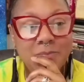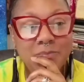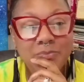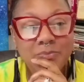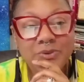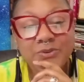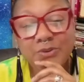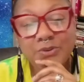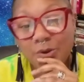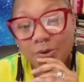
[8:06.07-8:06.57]

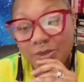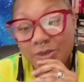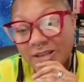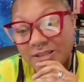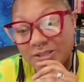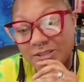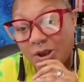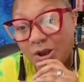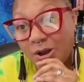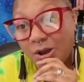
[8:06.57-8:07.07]
So
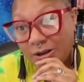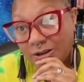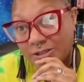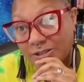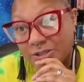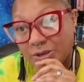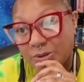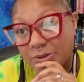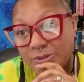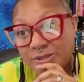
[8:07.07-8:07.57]
that's
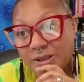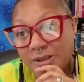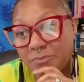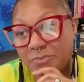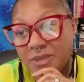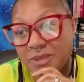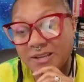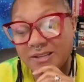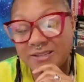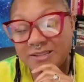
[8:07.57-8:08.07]
also
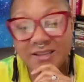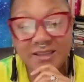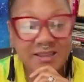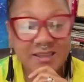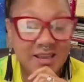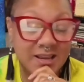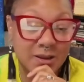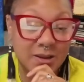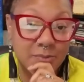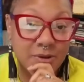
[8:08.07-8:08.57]
something to
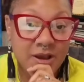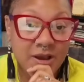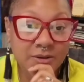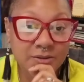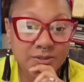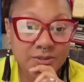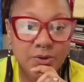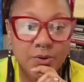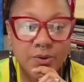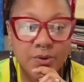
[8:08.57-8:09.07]
think about.
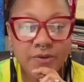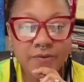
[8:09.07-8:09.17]
So a